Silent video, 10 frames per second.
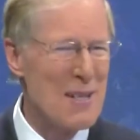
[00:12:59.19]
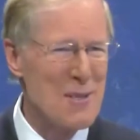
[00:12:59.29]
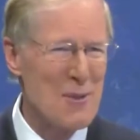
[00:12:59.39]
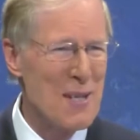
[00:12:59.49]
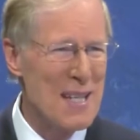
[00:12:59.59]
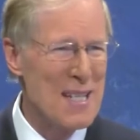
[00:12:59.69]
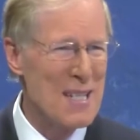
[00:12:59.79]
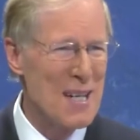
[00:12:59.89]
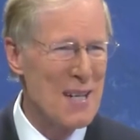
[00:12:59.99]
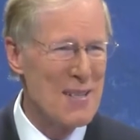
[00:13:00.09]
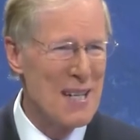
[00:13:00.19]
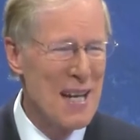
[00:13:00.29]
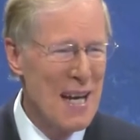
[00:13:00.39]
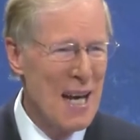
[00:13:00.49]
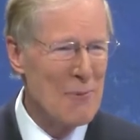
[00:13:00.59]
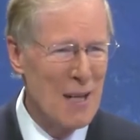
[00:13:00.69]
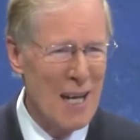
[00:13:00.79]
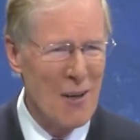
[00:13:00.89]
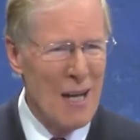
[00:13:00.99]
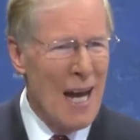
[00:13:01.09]
Enjoy these years. And
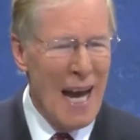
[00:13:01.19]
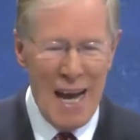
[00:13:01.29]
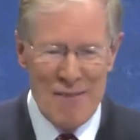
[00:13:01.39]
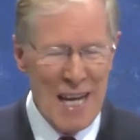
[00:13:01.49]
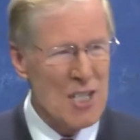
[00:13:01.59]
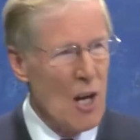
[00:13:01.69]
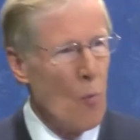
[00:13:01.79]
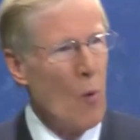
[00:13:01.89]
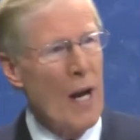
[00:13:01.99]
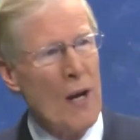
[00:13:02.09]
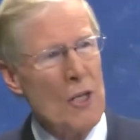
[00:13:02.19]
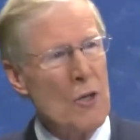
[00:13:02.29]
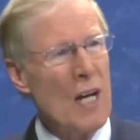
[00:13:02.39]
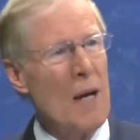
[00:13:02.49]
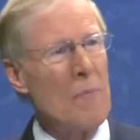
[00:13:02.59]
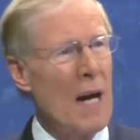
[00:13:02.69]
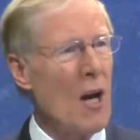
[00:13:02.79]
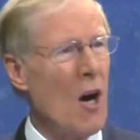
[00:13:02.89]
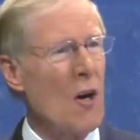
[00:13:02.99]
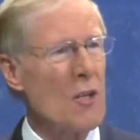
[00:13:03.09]
Rahel, I have to ask, where do you come by
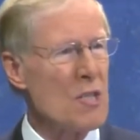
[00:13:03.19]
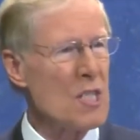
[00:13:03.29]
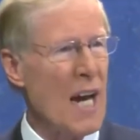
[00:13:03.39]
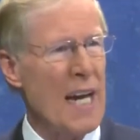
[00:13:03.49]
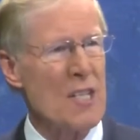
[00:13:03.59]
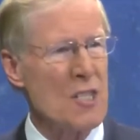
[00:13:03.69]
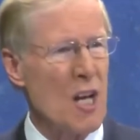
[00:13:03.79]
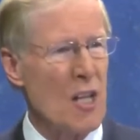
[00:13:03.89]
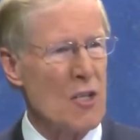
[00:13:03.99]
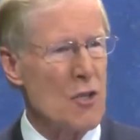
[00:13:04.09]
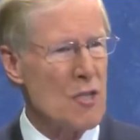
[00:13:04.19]
all your science knowledge?